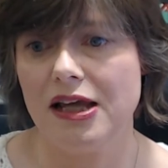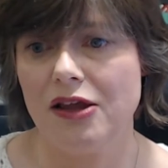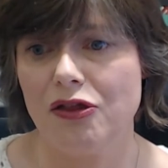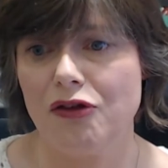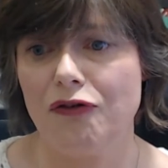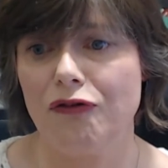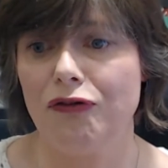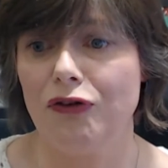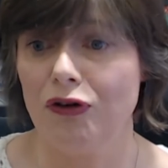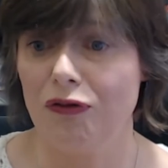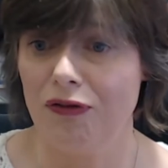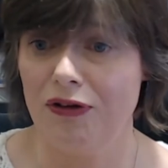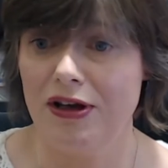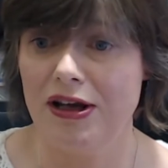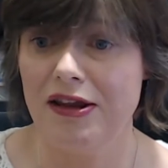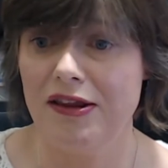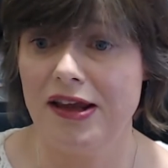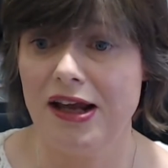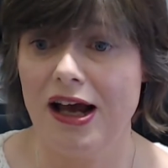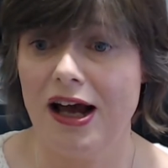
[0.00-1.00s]
the
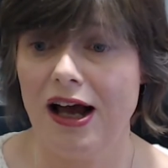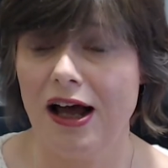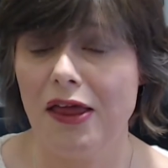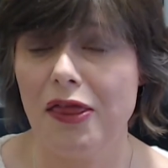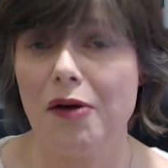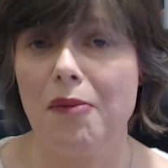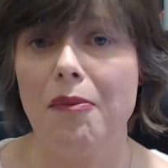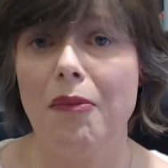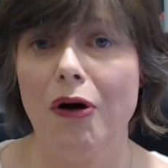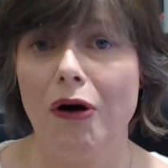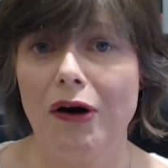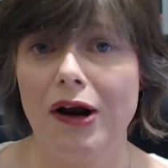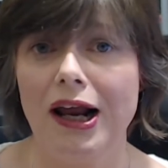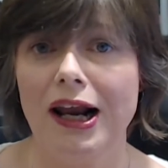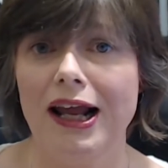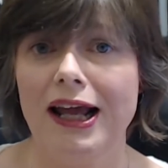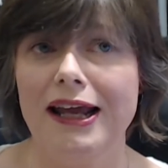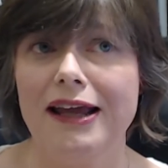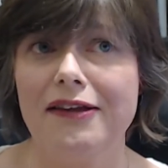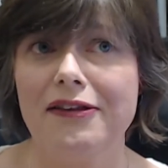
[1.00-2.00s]
fluffier they are, the more I
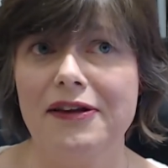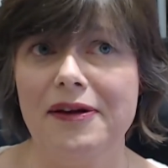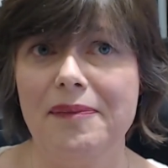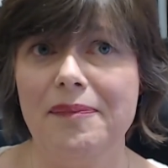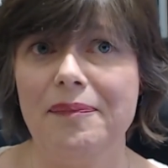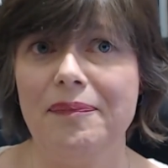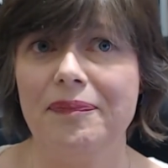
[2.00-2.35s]
like them.